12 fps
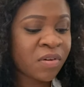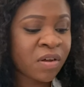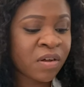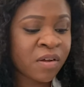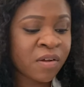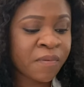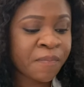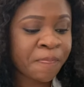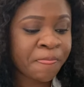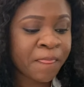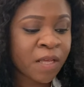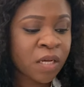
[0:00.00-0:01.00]
Um,
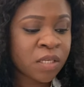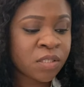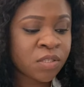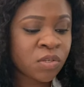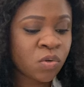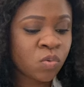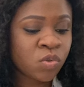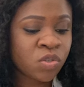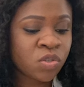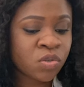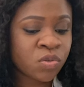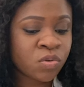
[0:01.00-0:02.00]
so
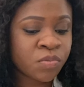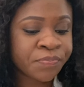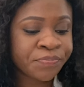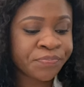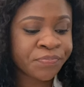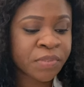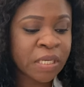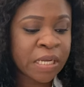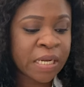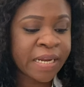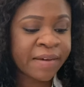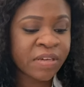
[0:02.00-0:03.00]
to
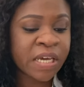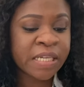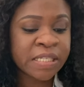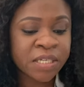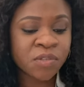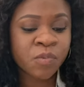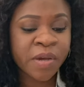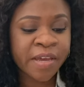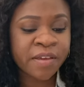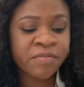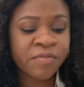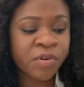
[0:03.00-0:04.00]
navigate his
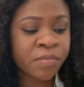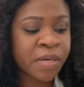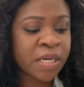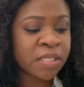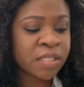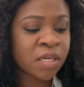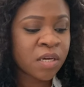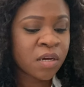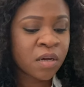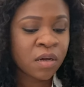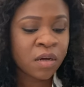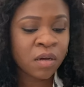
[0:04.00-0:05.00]
way from an
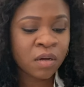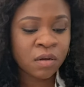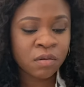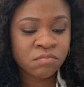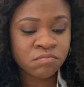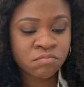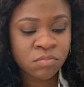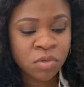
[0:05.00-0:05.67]
um,